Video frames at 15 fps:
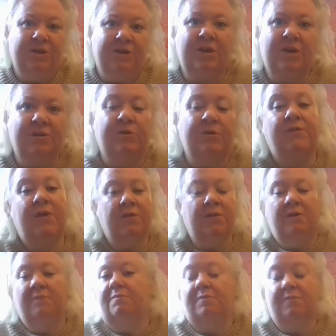You know, sort of
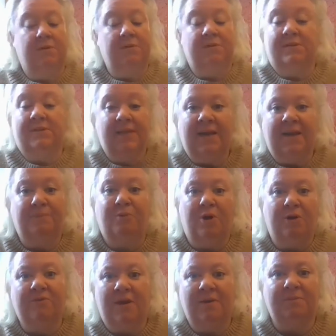other Scale Up
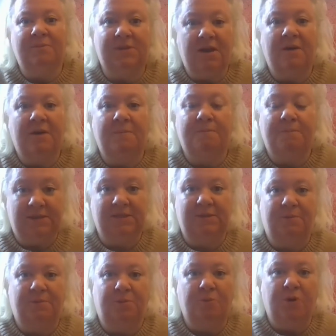programs and business
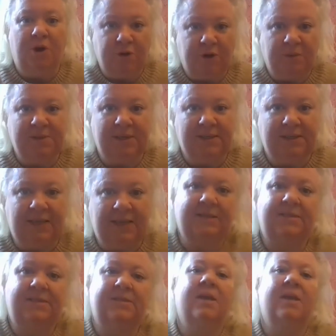support programs exist,